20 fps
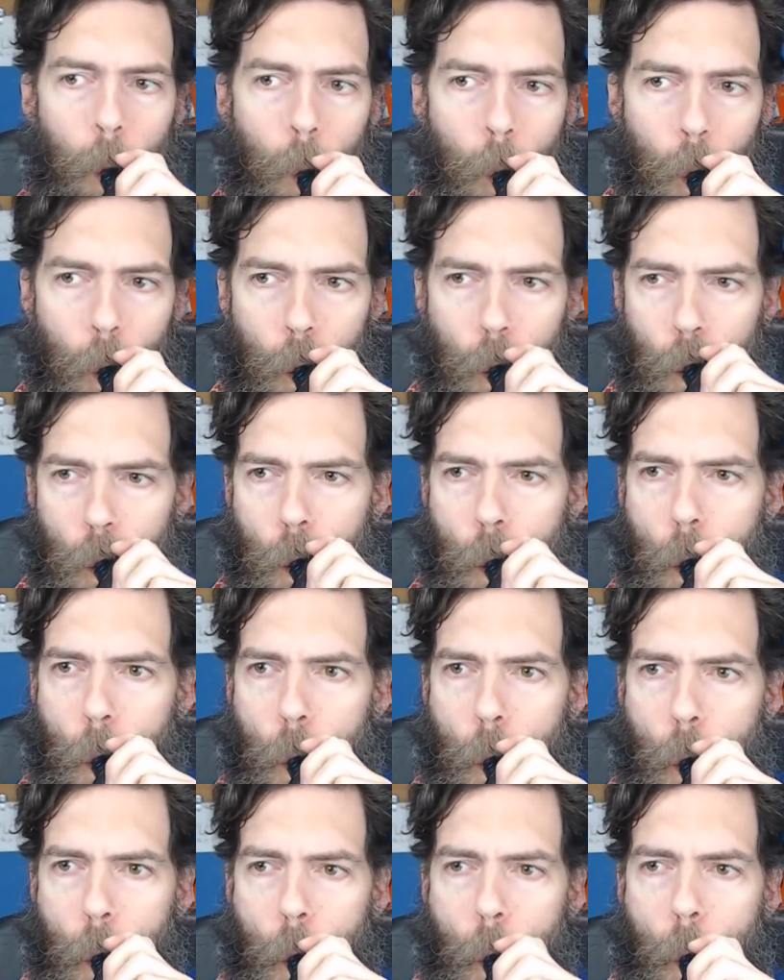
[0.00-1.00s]

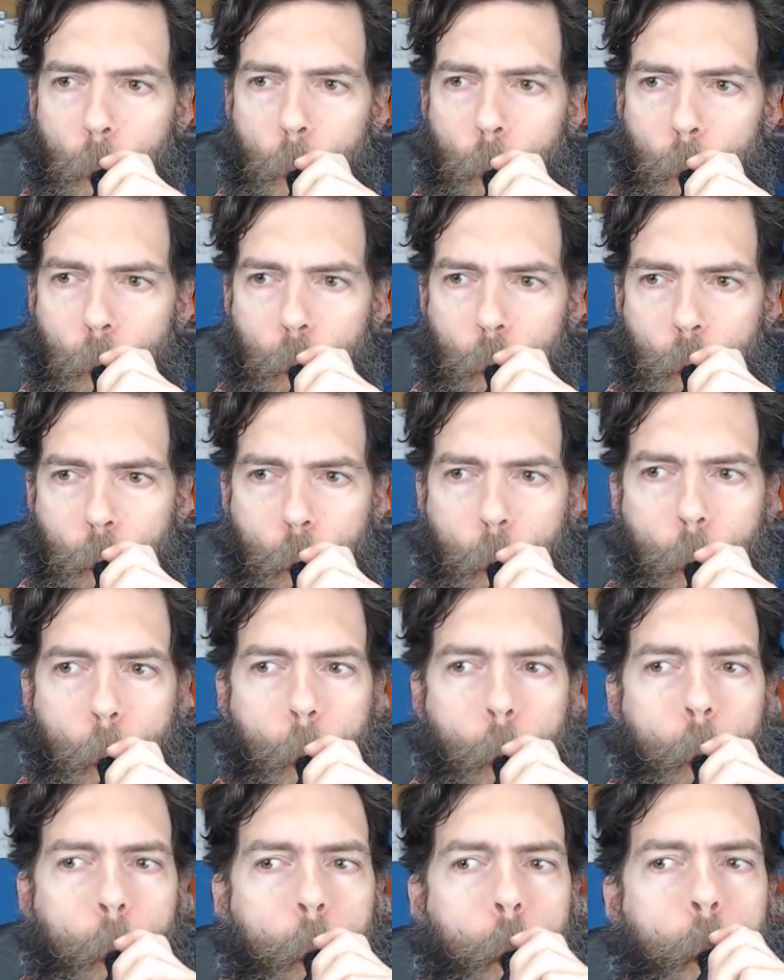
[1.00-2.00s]

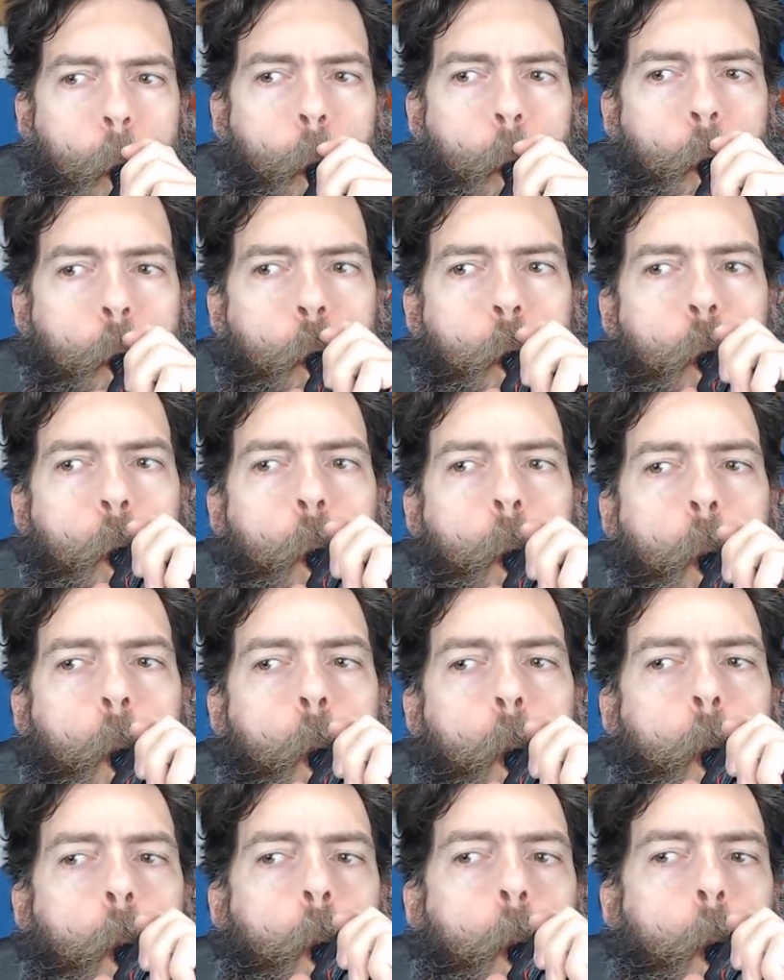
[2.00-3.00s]

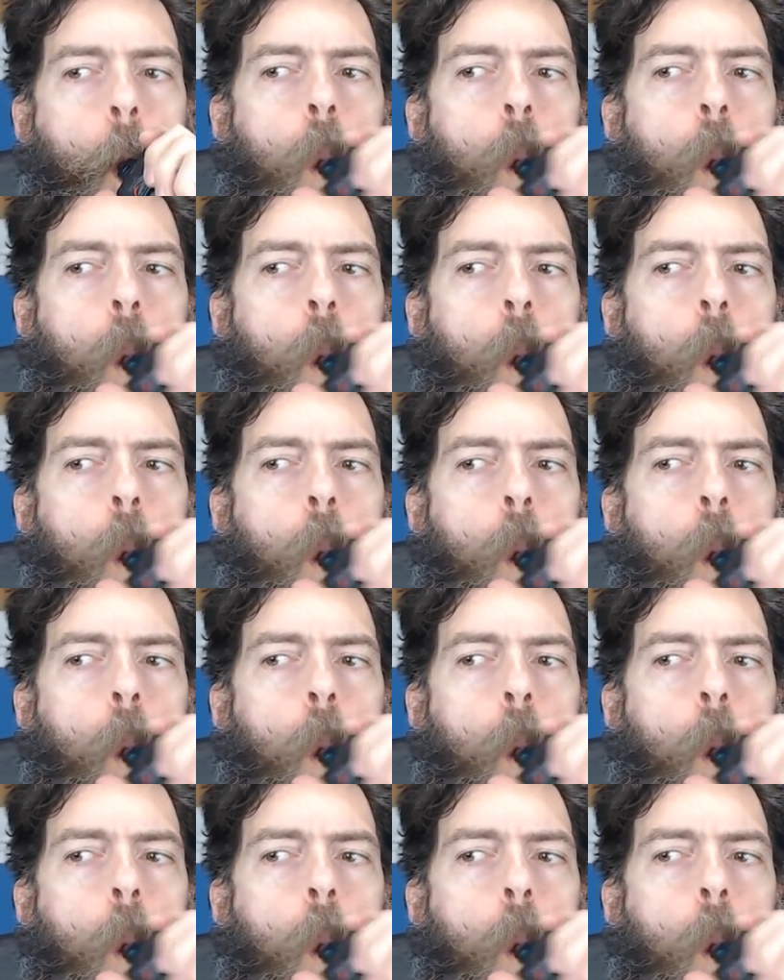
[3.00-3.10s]
Nothing is said.